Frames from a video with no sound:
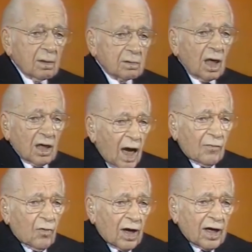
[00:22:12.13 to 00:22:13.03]
to
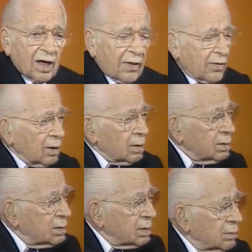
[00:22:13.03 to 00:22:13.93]
love one another.
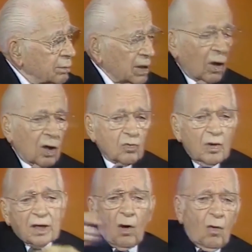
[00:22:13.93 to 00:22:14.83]
Because
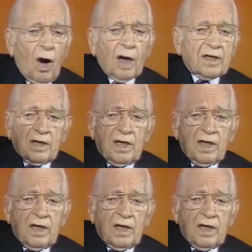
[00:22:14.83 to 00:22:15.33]
we go on and